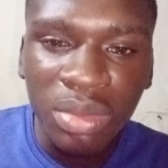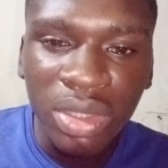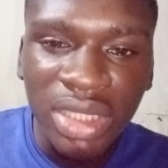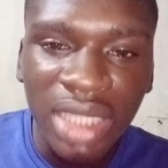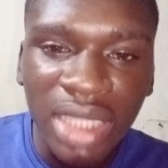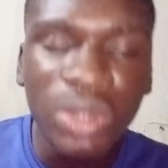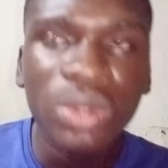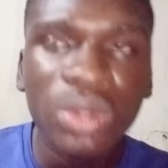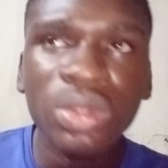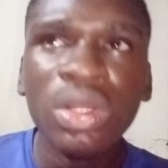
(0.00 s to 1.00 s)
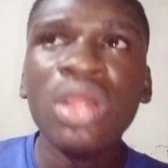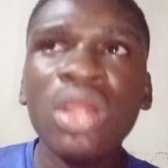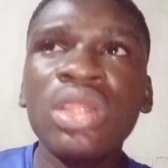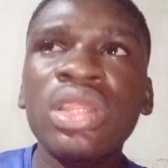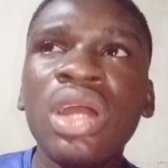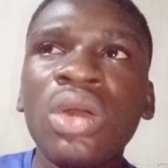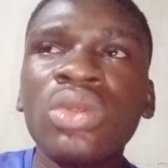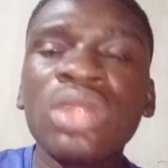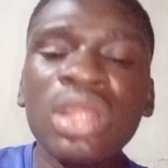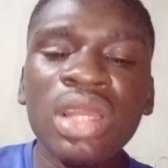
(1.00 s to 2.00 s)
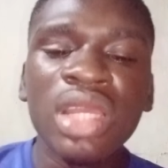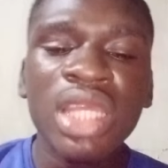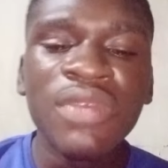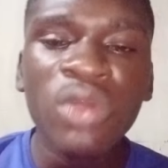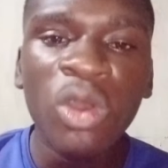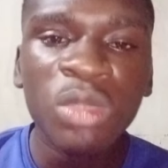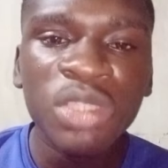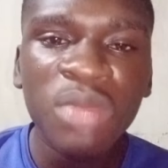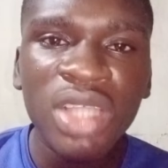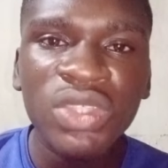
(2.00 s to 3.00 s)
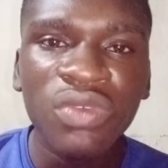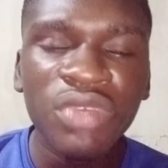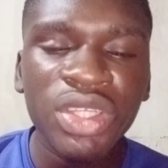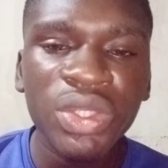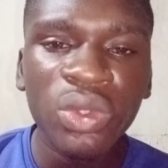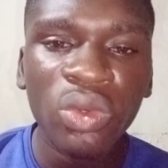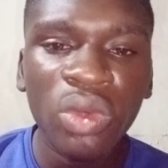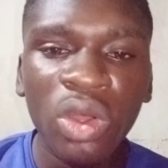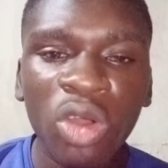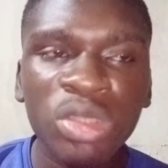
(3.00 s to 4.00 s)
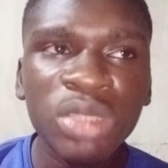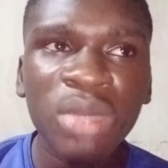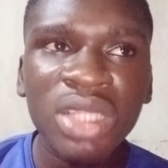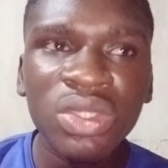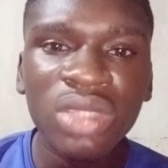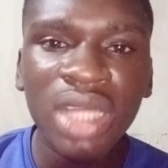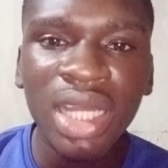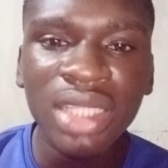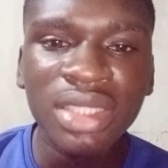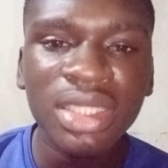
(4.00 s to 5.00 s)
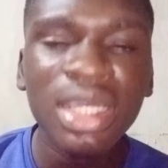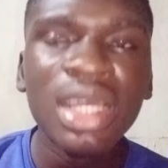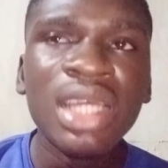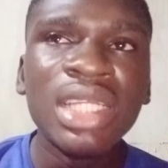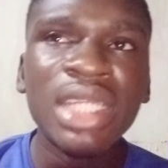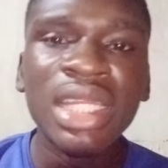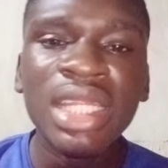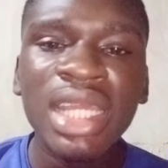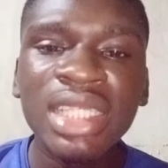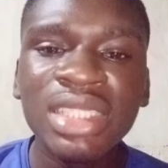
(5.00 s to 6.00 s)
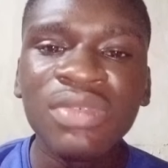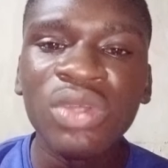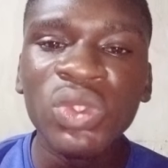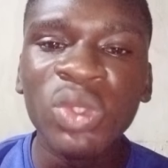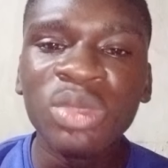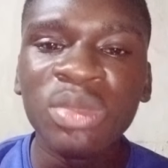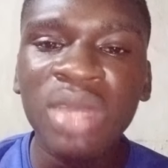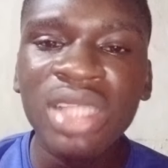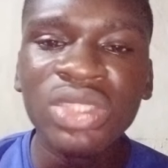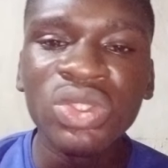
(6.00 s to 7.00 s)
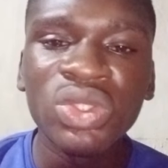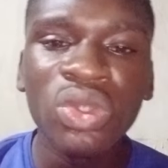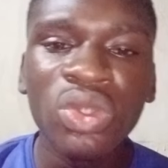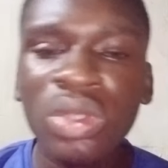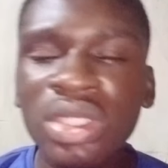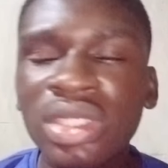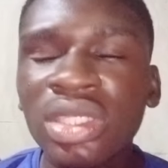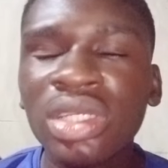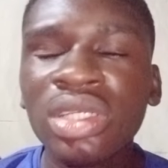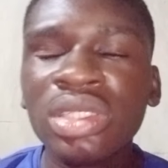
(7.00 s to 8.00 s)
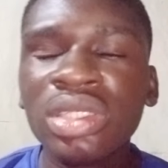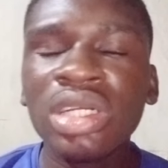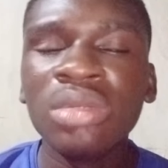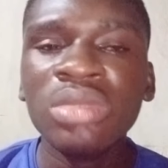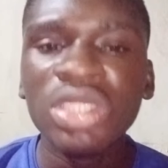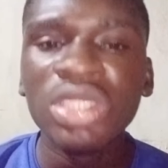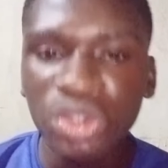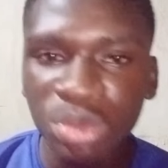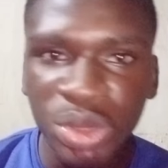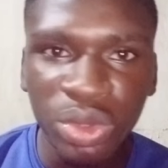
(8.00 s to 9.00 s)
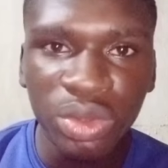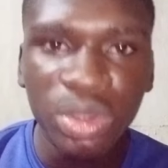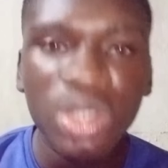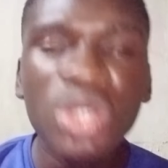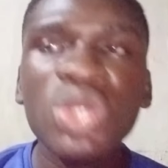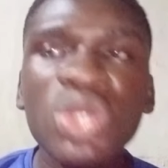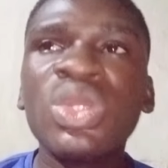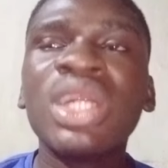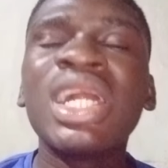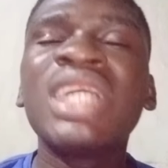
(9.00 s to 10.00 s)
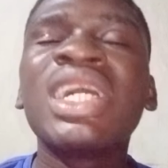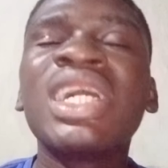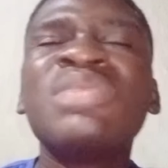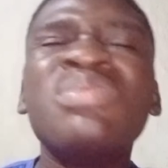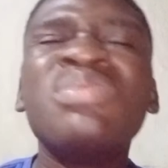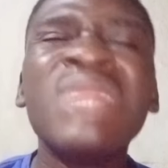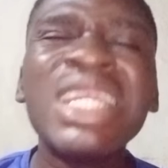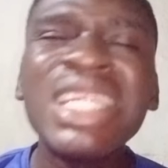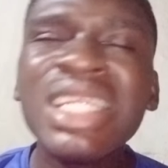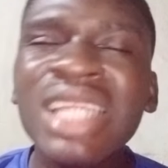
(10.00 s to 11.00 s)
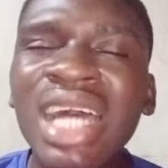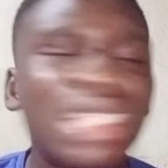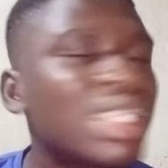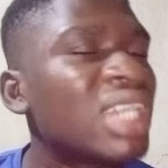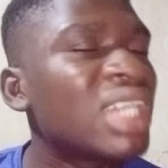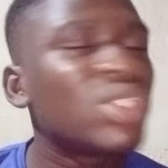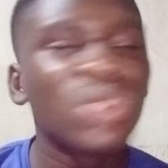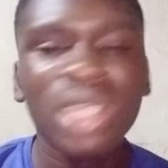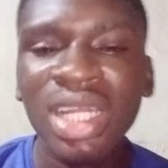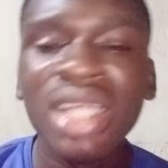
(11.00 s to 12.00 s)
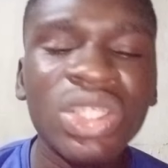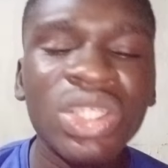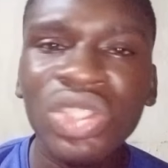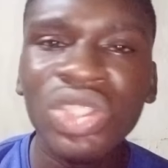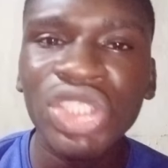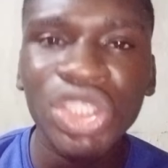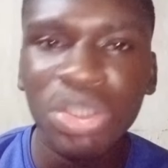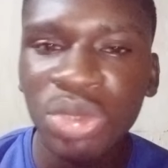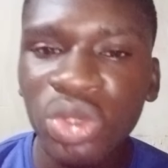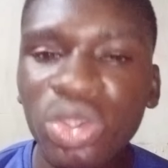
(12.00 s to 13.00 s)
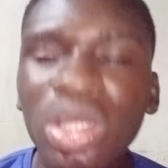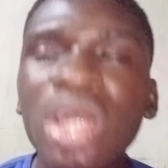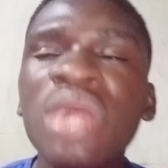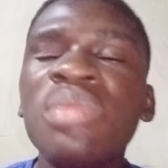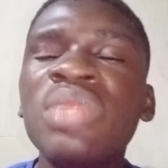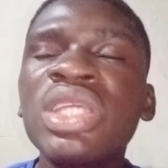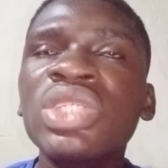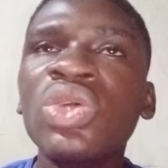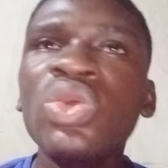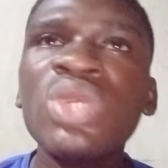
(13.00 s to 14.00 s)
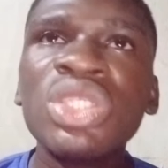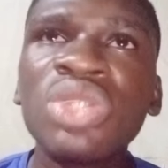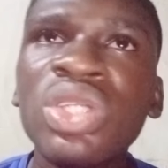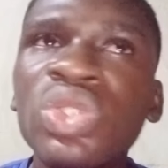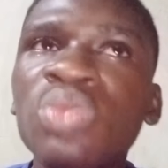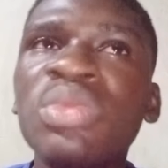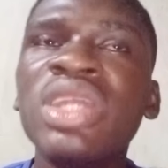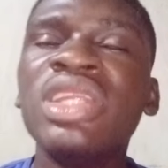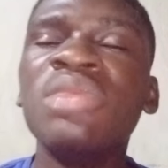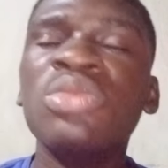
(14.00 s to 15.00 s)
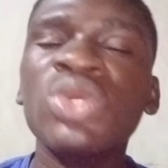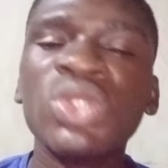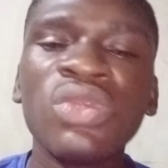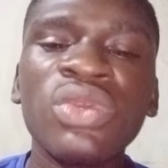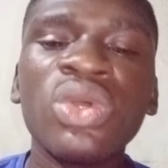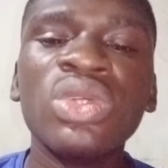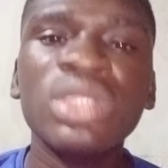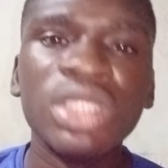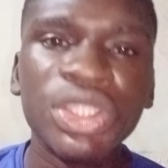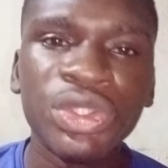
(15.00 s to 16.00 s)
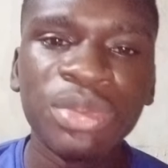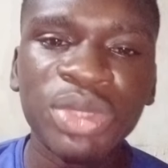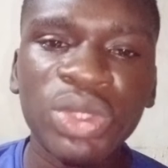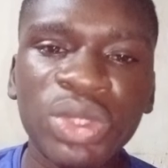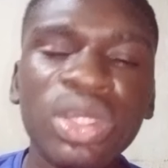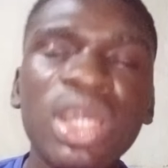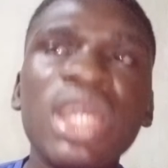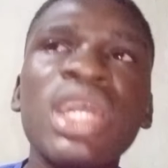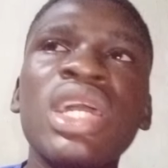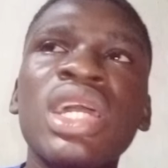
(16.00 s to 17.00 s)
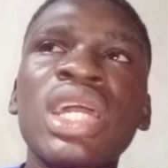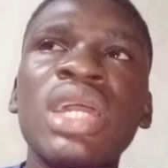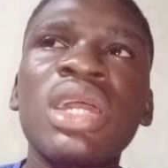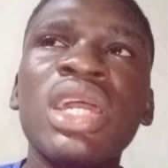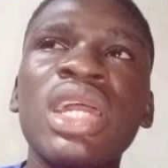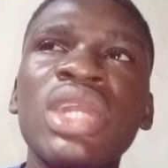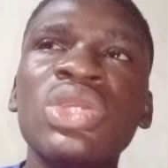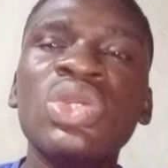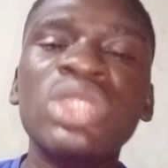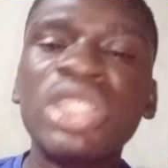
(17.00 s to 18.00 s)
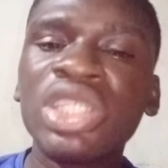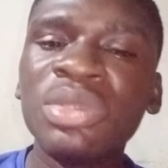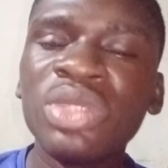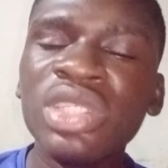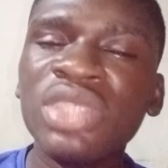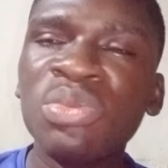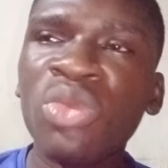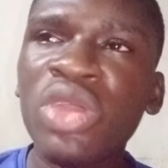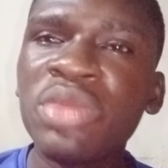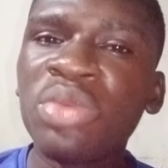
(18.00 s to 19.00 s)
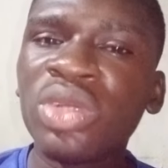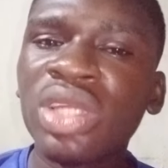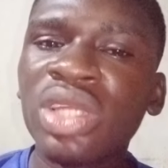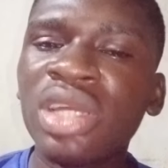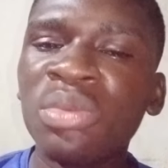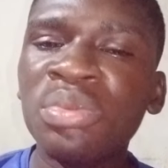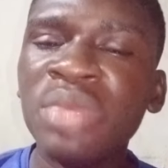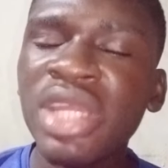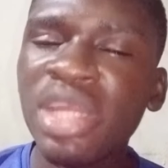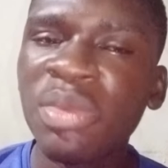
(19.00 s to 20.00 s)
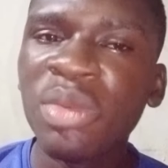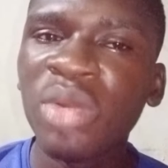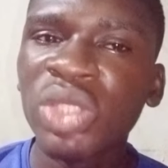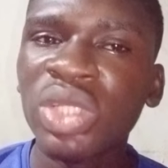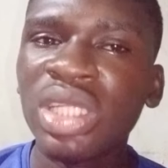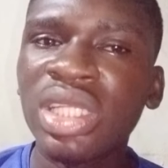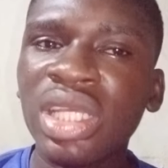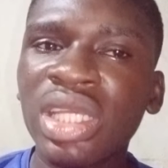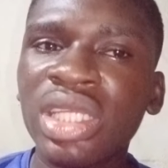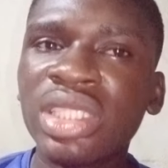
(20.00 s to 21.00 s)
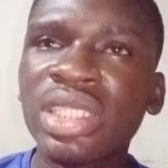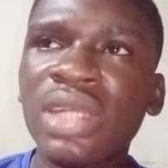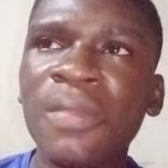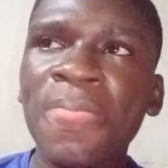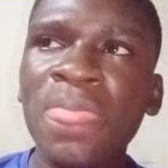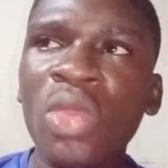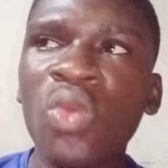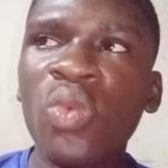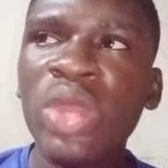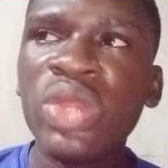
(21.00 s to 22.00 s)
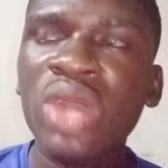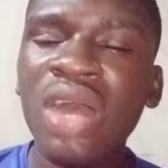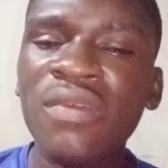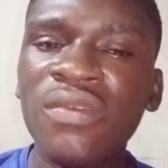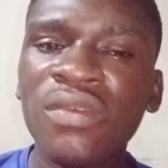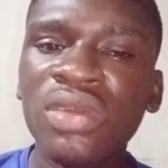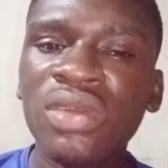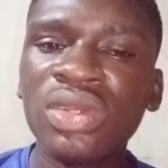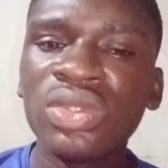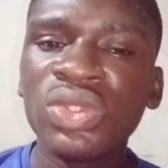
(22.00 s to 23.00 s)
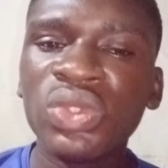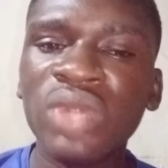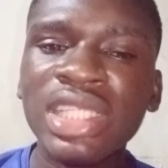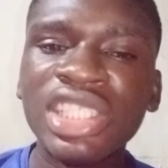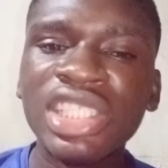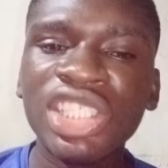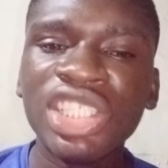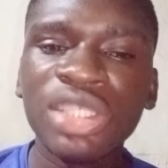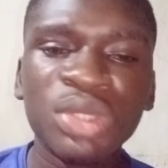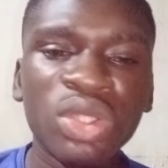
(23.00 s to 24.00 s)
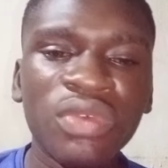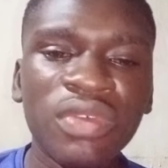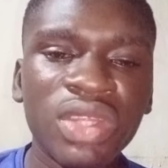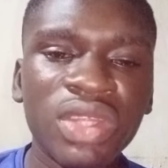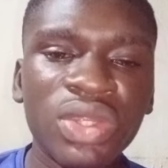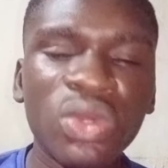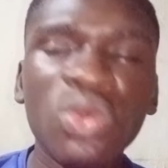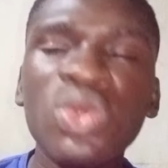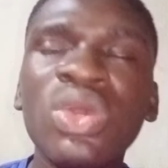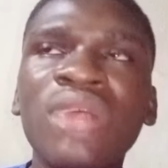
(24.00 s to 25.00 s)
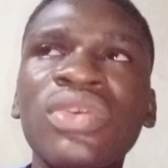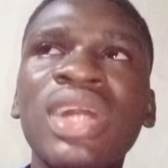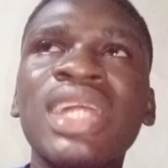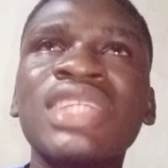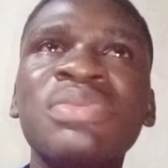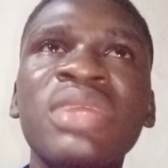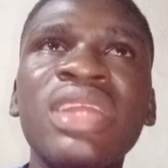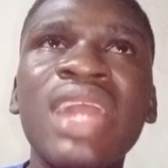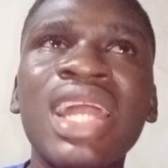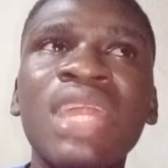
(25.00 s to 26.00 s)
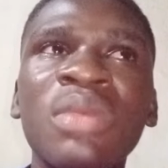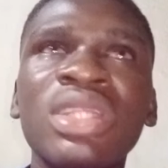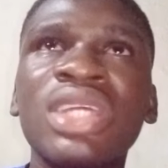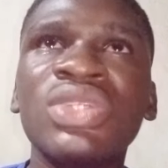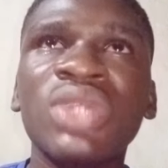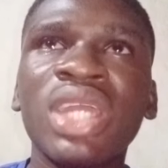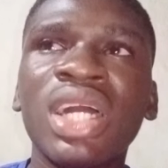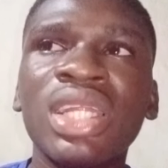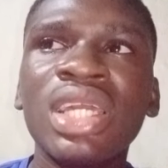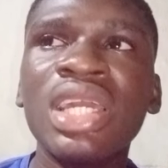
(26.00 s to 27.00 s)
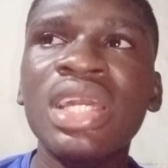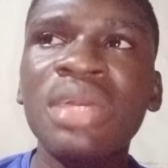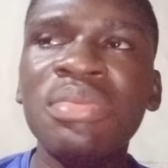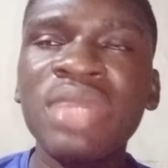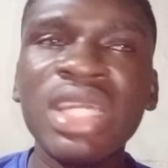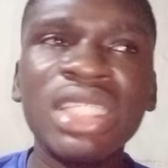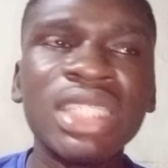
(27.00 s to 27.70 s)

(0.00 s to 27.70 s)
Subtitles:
title. Now if you optimize your video, optimize your tags, the next thing for you to optimize is your description. You can add as many tags as you can in your description. Please always try to make the most of your description. Your description is more important than many people actually take it. When you have to write the description of a video, you have to add as many elements as you can, be it